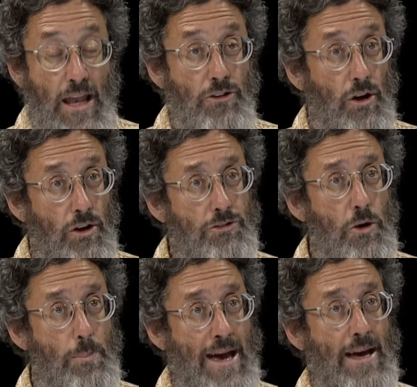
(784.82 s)
to also
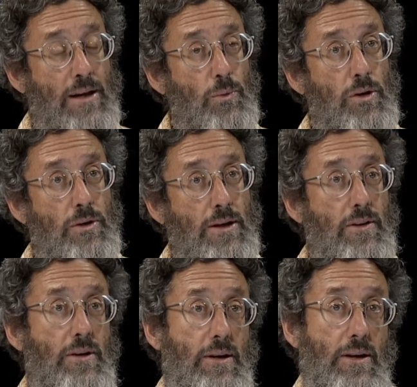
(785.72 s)
ban, it would,
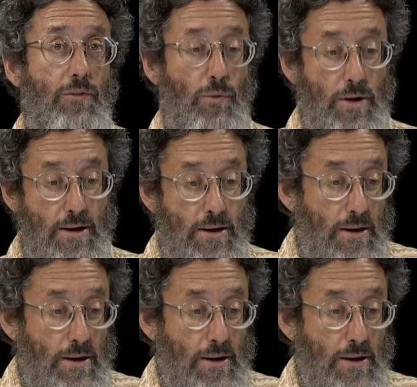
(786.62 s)
if we,